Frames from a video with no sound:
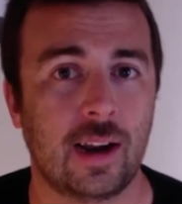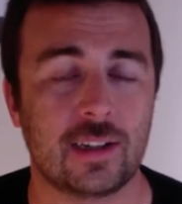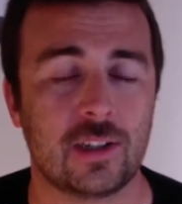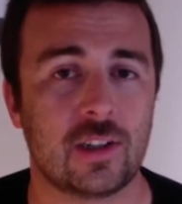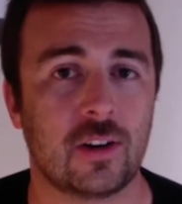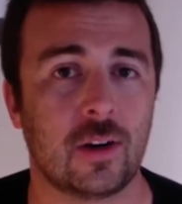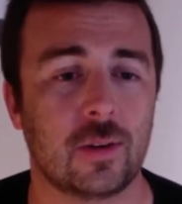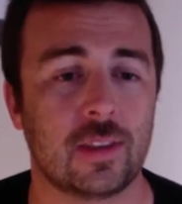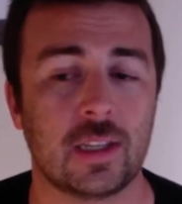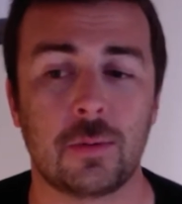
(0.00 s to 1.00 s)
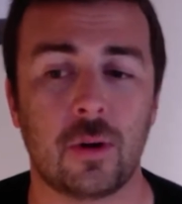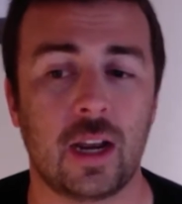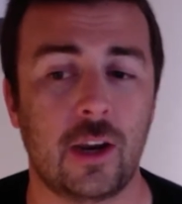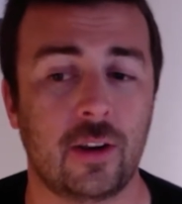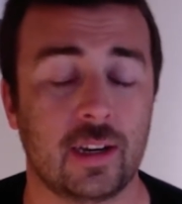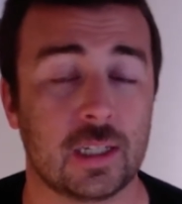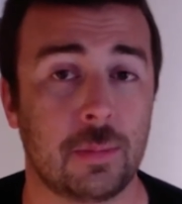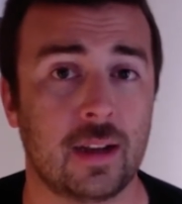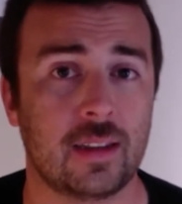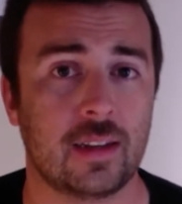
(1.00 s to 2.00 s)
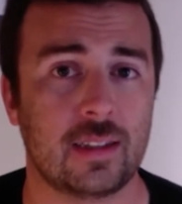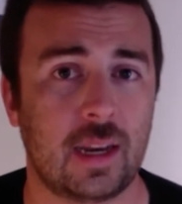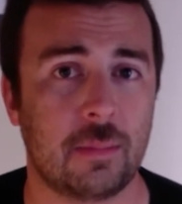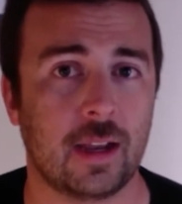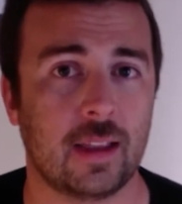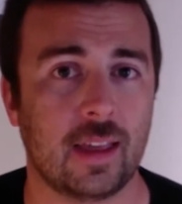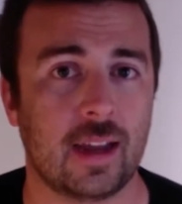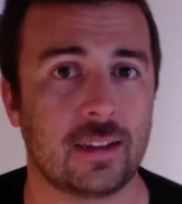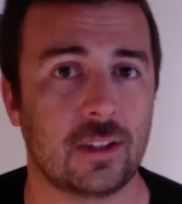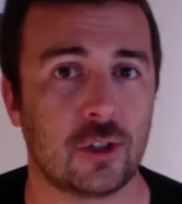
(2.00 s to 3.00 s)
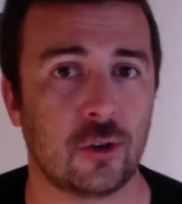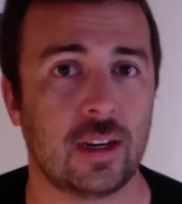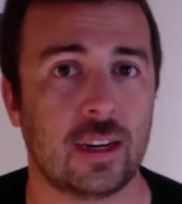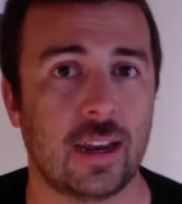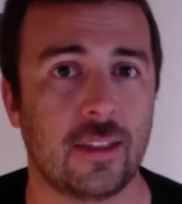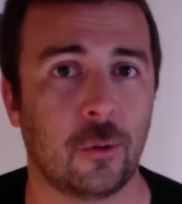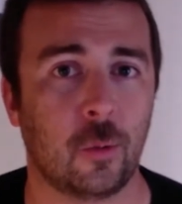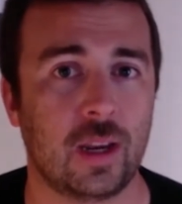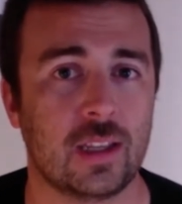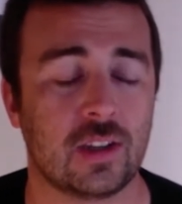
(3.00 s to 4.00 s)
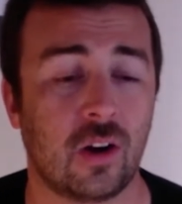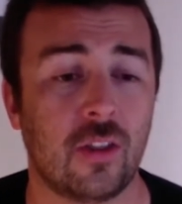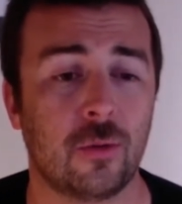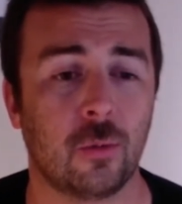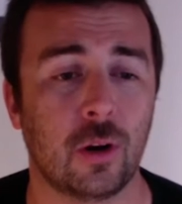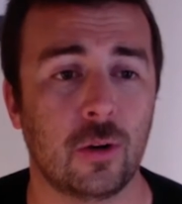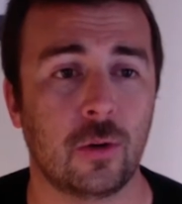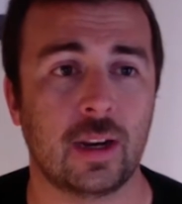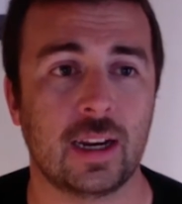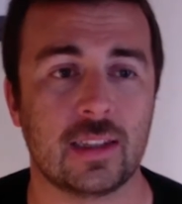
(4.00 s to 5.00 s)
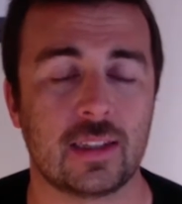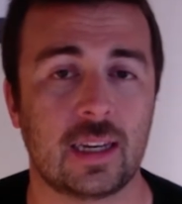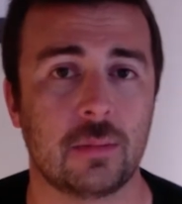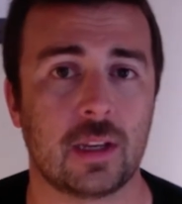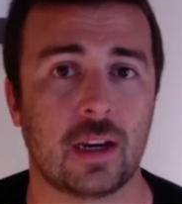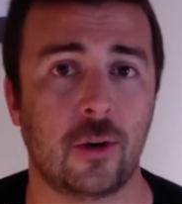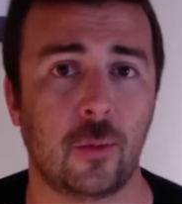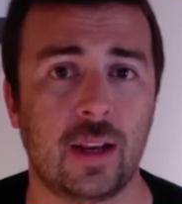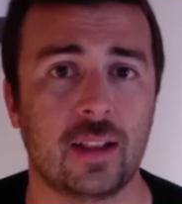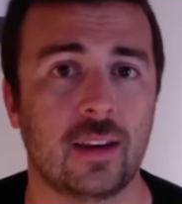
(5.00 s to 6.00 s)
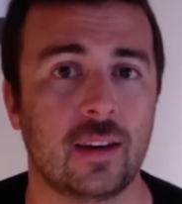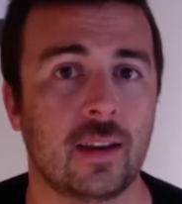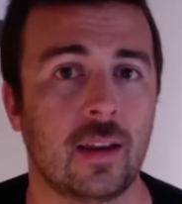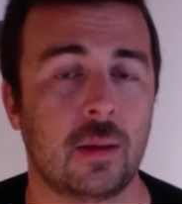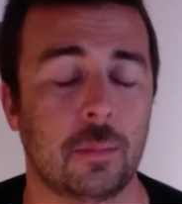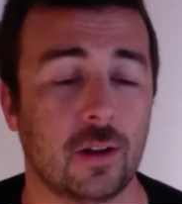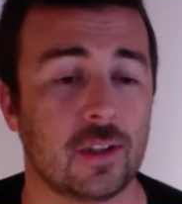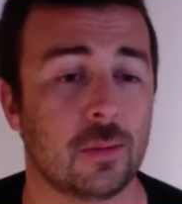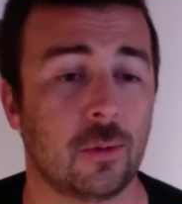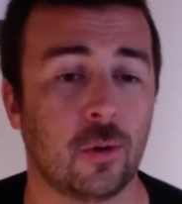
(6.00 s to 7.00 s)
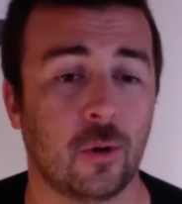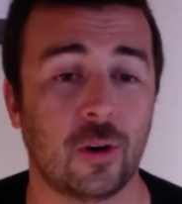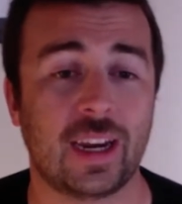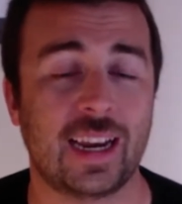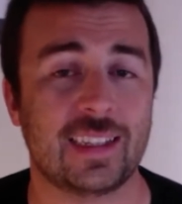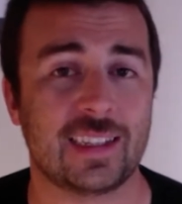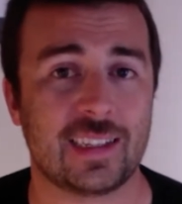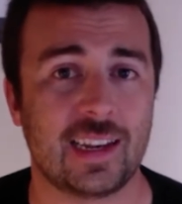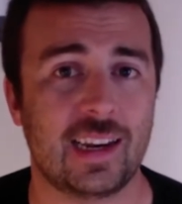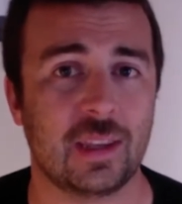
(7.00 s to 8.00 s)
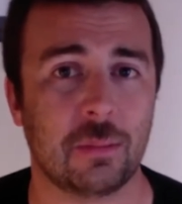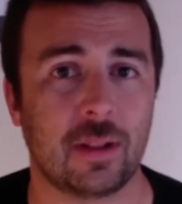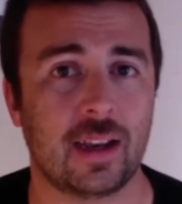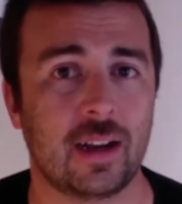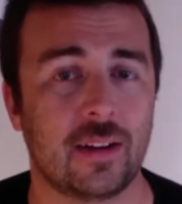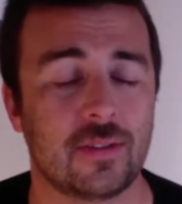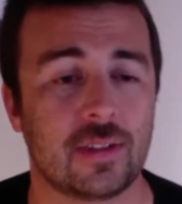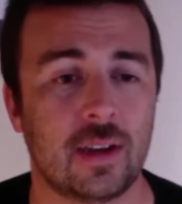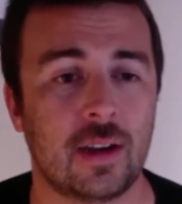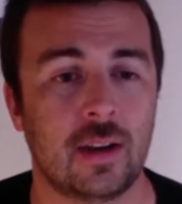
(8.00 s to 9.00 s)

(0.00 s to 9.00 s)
I just don't know at this point how you can expect a team like that to string together wins on the road against teams like New England, Baltimore, or Kansas City in the playoffs.